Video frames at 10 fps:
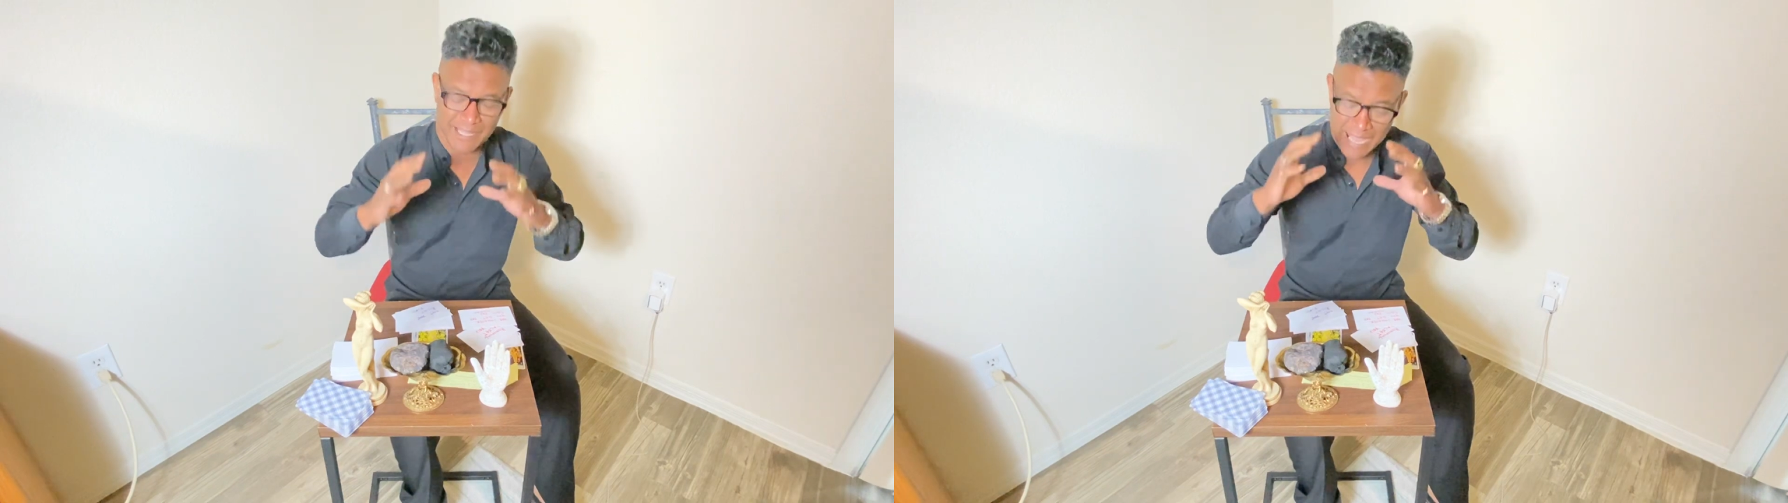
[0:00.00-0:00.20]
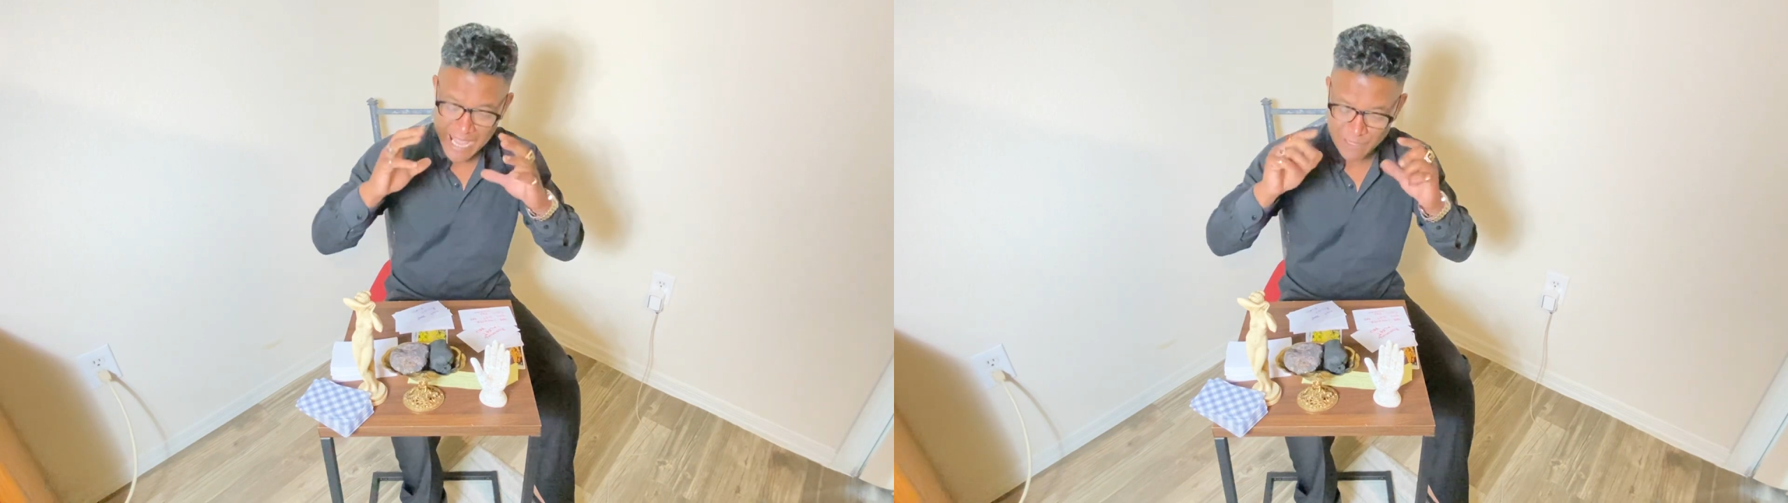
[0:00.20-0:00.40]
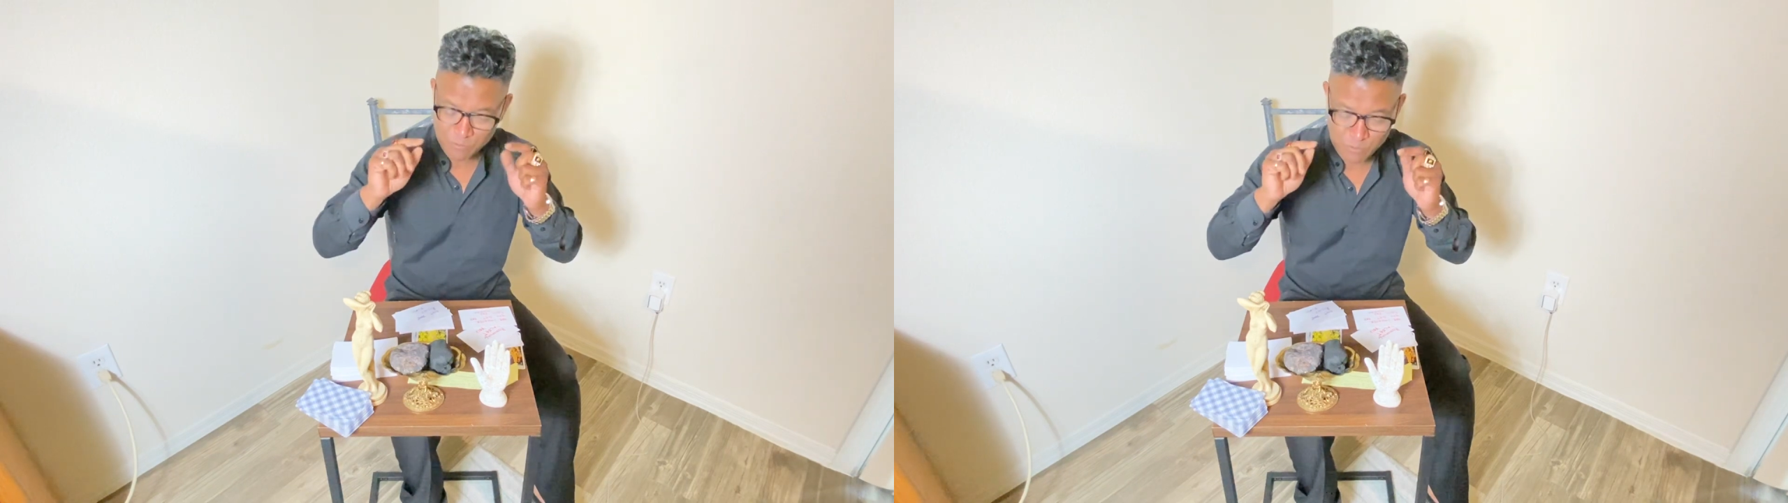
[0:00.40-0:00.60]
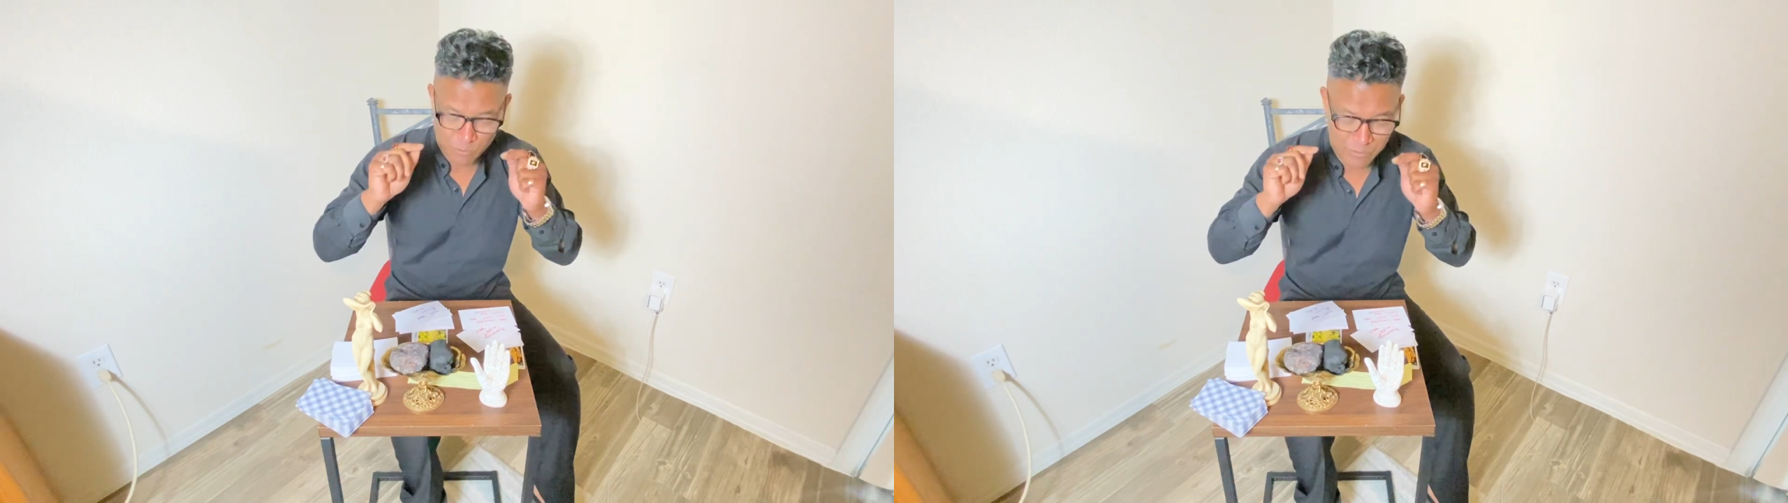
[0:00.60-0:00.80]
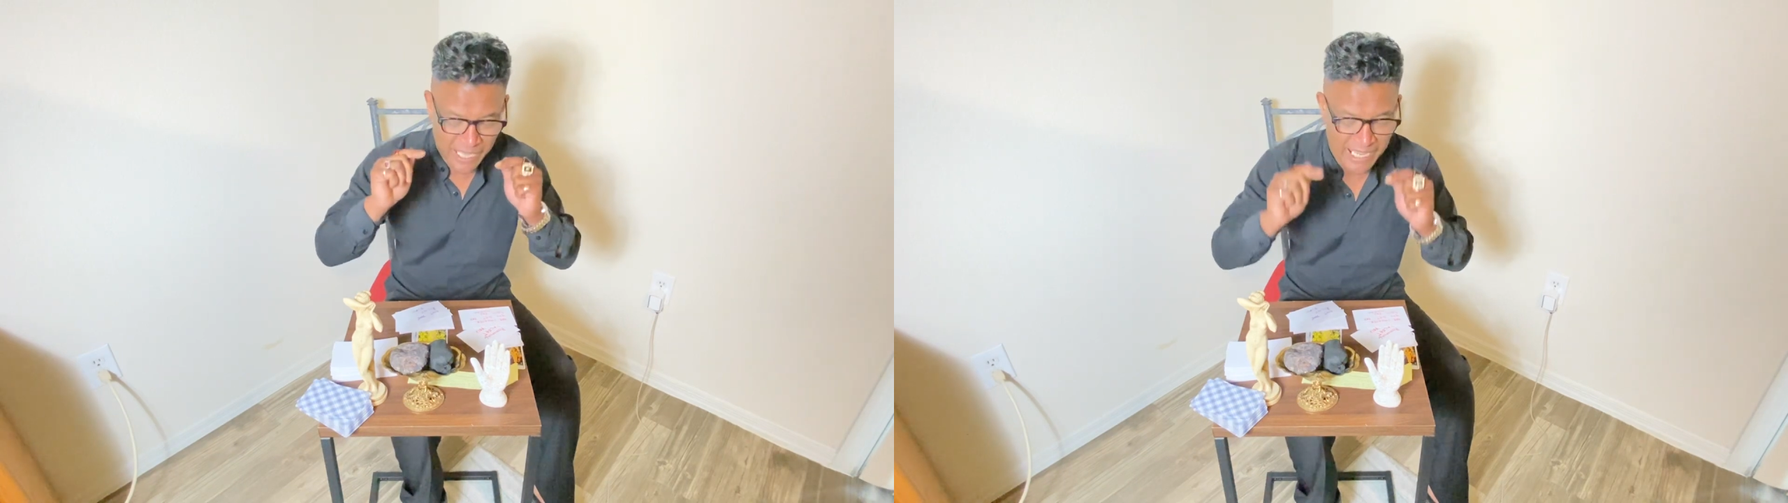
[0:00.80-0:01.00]
and
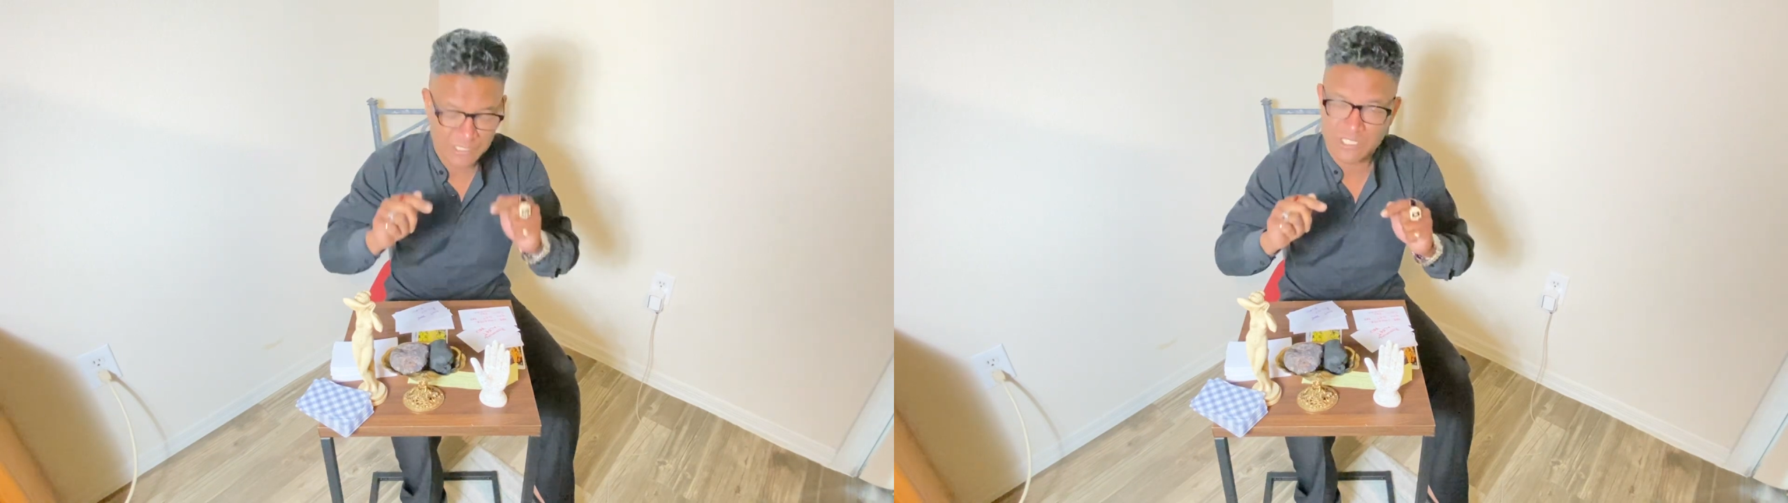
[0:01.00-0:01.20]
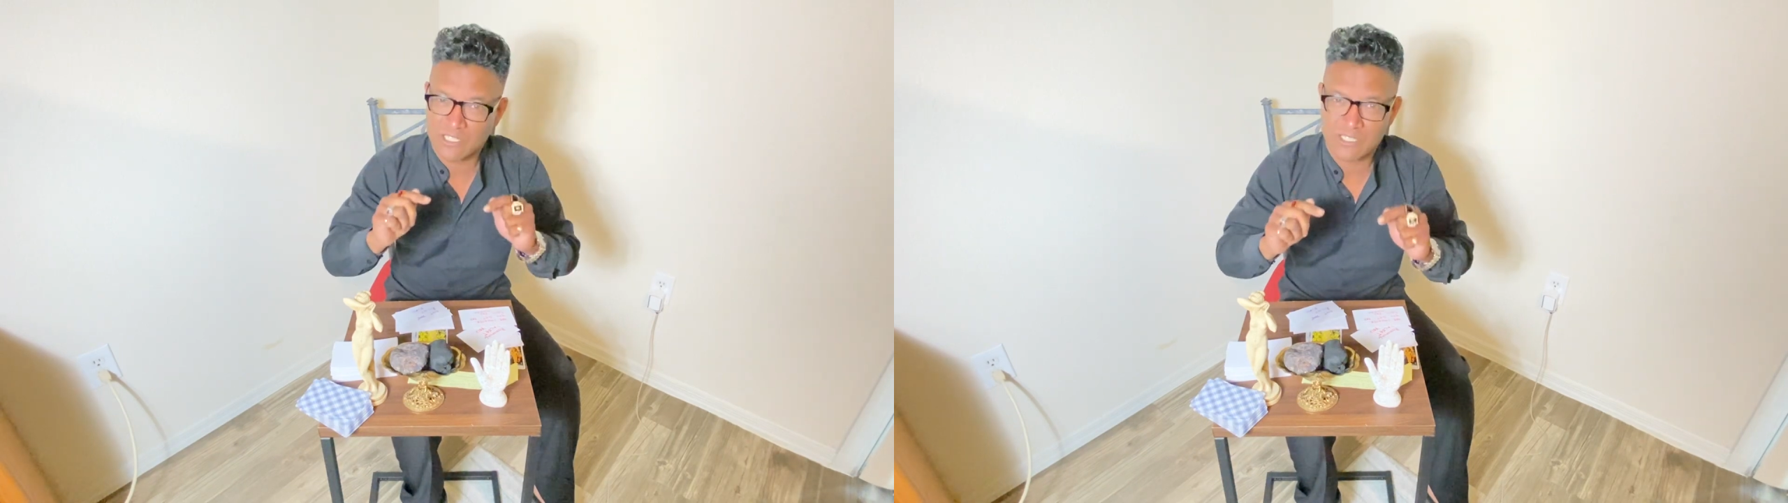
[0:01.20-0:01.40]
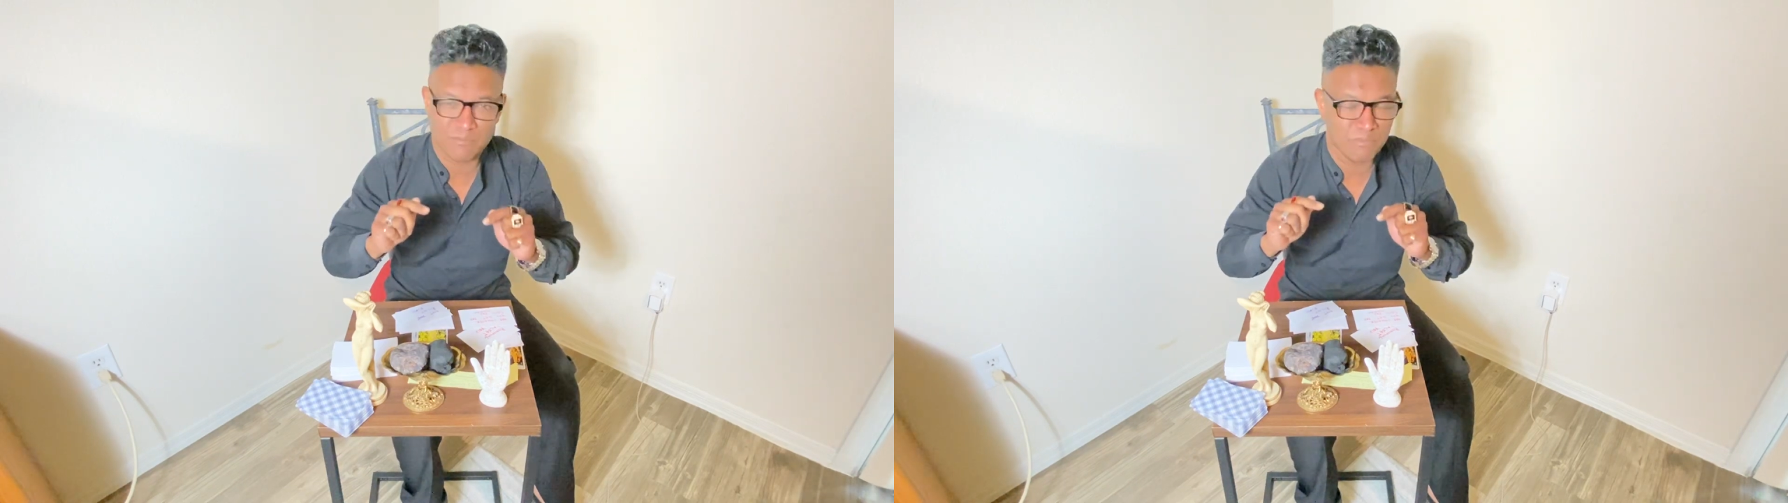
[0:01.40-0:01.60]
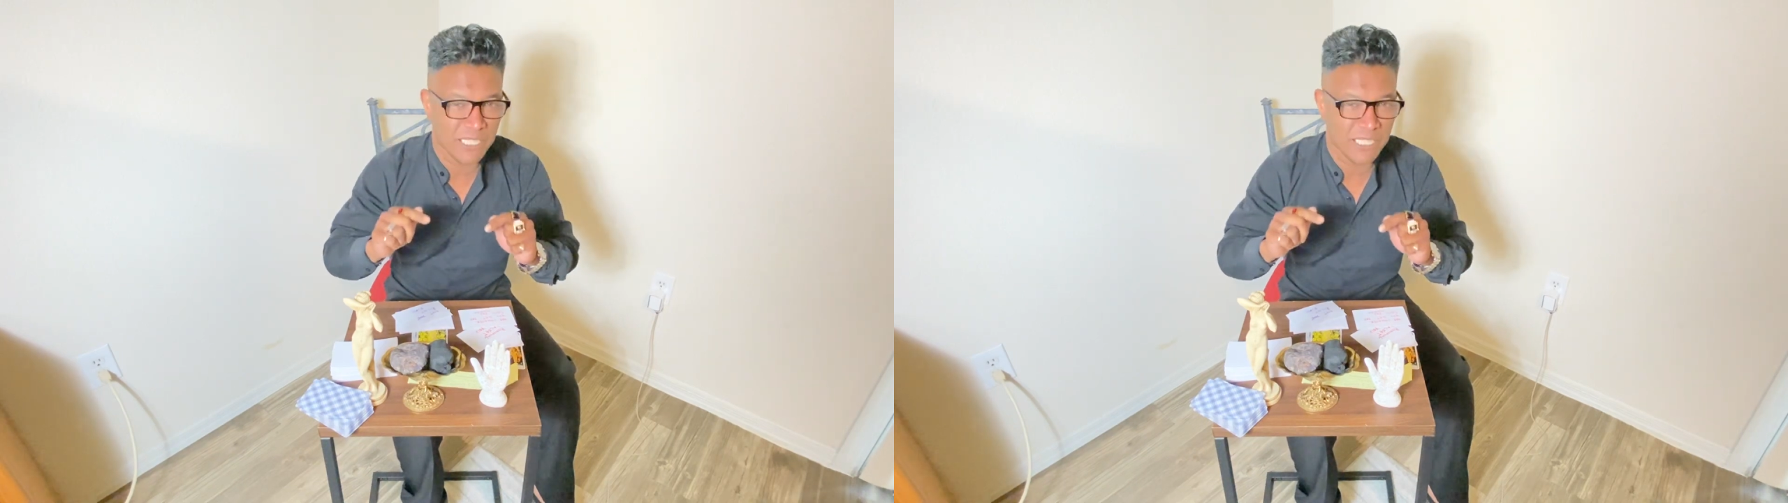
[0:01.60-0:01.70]
they shouldn't